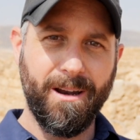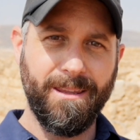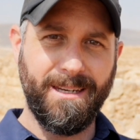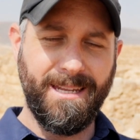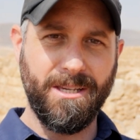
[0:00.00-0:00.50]
in
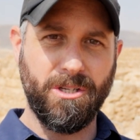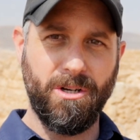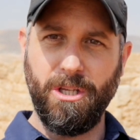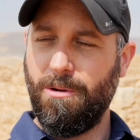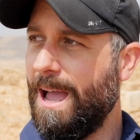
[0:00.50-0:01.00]
the desert,
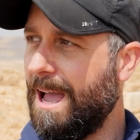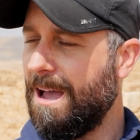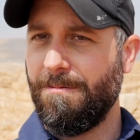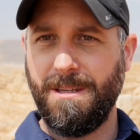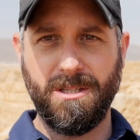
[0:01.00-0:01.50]
you
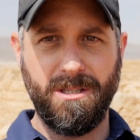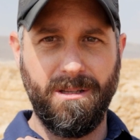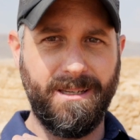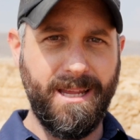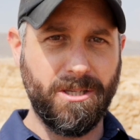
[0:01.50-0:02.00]
have this
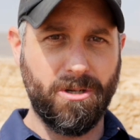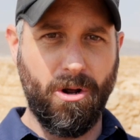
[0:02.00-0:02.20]
desert